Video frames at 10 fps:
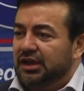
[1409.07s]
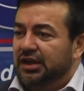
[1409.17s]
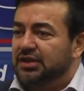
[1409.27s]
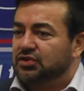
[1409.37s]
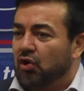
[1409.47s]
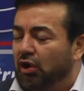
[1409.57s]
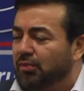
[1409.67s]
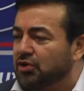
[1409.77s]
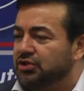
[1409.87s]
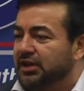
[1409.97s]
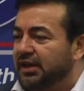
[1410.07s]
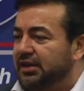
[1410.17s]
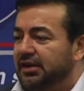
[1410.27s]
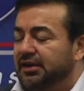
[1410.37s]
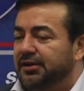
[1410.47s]
It is almost
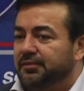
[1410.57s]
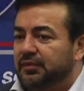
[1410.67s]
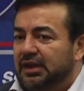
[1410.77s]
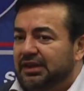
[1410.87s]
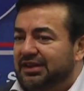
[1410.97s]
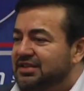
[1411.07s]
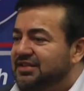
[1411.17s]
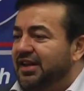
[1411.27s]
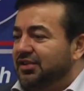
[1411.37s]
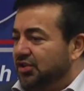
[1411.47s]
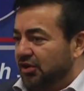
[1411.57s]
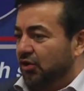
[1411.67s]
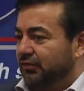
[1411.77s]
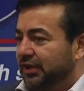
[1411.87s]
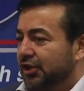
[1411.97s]
like the center
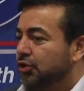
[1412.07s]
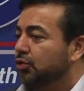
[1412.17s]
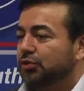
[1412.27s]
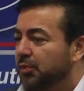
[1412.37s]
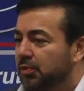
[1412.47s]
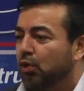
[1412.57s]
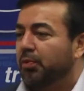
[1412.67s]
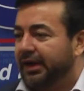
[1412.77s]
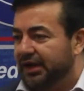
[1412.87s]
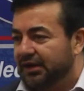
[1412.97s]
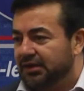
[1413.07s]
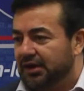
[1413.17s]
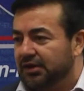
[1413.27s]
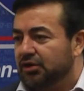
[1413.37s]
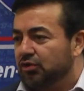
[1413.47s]
of the recruitment propaganda,
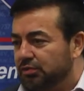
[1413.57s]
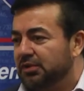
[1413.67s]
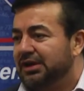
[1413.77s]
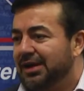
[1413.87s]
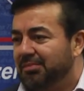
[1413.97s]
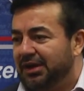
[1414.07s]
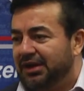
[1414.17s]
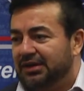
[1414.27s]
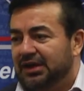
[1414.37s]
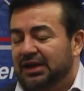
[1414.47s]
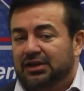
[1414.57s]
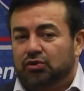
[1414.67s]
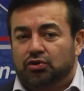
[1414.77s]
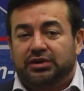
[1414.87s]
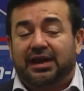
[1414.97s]
recruitment campaign,
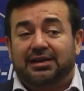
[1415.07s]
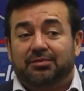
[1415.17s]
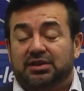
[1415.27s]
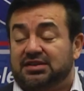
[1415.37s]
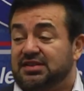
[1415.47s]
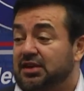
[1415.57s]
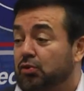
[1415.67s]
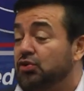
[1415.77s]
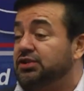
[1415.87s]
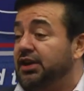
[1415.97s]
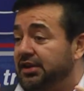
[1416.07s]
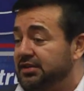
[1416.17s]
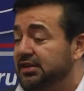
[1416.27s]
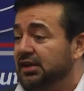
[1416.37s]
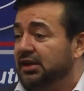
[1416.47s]
to tell them this is a
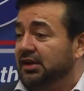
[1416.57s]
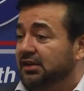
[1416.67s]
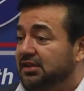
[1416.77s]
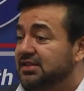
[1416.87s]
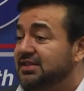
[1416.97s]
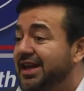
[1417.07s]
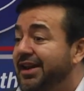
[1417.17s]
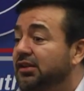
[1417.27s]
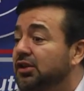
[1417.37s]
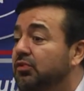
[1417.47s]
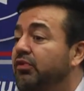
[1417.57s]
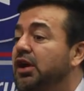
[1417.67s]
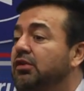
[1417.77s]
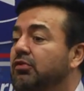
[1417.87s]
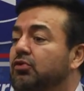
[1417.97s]
crusade. This is another
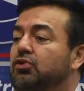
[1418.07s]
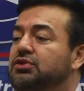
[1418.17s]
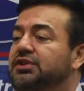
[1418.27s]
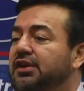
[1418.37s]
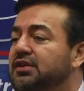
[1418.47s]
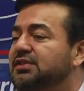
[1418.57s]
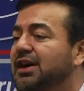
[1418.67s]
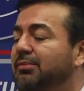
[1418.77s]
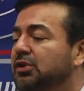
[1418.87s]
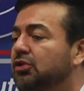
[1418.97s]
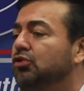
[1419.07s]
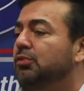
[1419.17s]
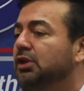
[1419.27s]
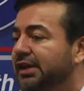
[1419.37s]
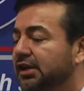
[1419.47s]
wave of crusaders coming to
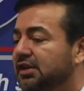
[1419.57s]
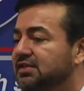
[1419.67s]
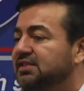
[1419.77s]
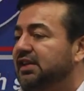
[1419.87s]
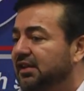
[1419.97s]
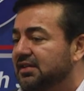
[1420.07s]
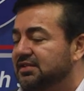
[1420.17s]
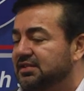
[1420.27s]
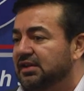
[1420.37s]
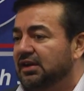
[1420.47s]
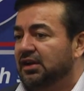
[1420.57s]
humiliate us, kill us.